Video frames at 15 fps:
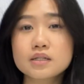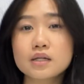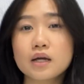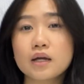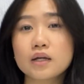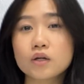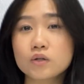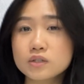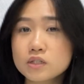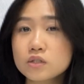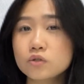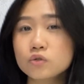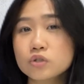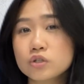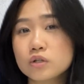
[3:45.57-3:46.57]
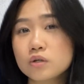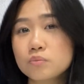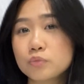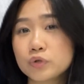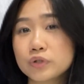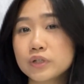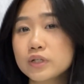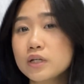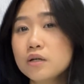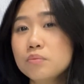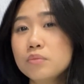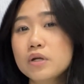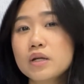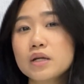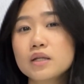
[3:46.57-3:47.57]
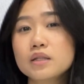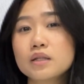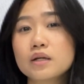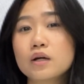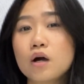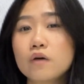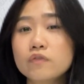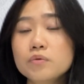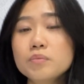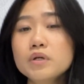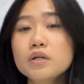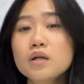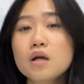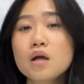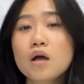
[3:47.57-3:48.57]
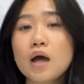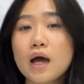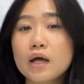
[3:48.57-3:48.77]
UK is a constitutional monarchy, meaning the government